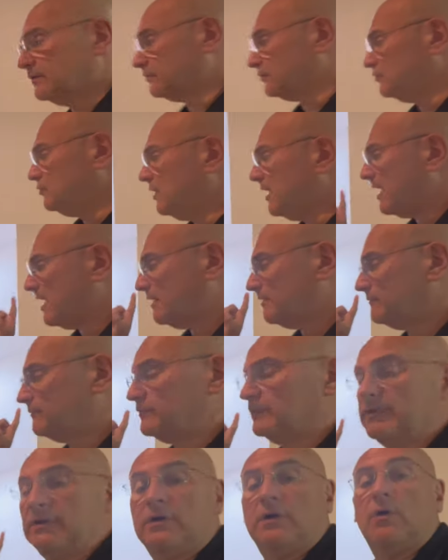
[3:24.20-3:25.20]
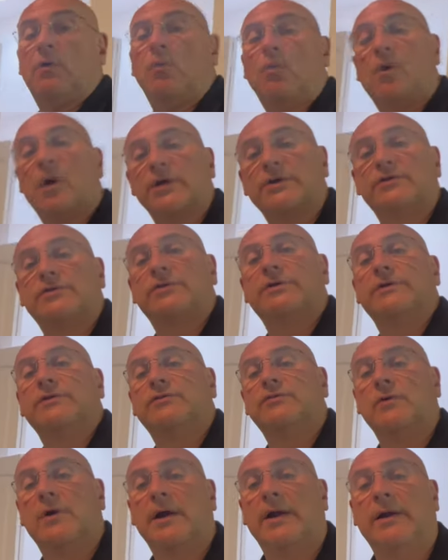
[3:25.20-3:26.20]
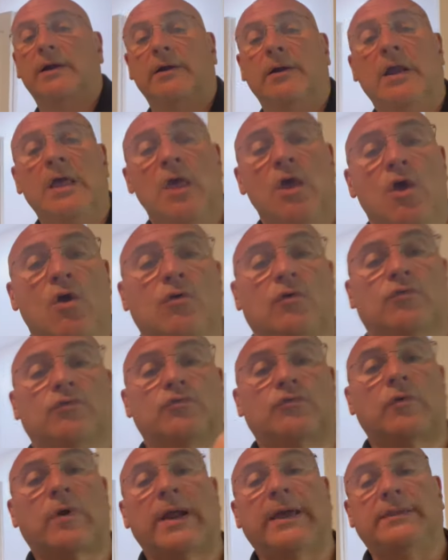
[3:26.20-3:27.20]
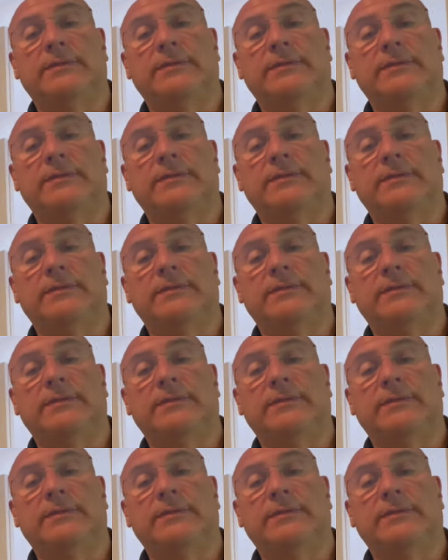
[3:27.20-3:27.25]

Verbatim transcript: is you have the washer and dryer right